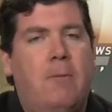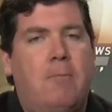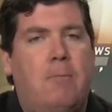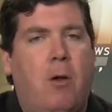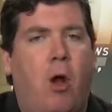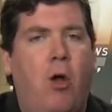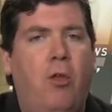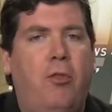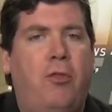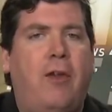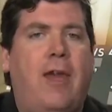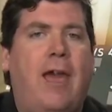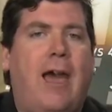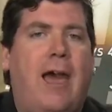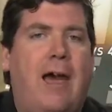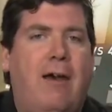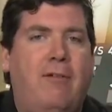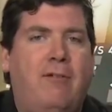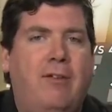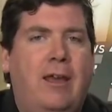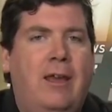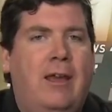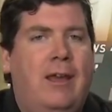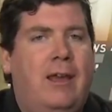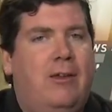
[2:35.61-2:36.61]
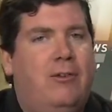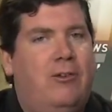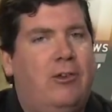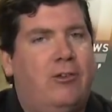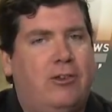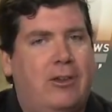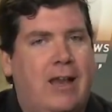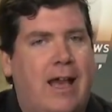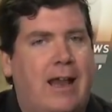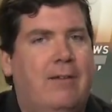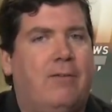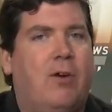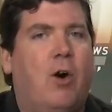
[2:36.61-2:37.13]
both have
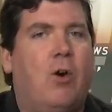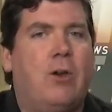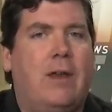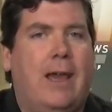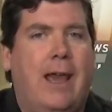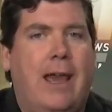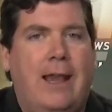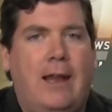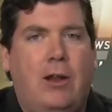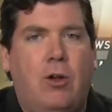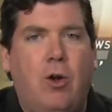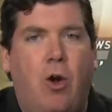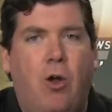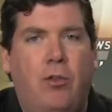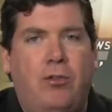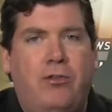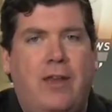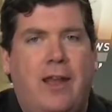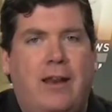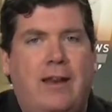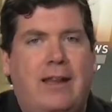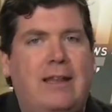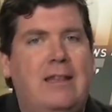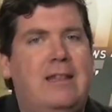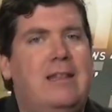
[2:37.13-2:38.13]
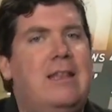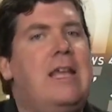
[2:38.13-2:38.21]
just kind of okay goaltending.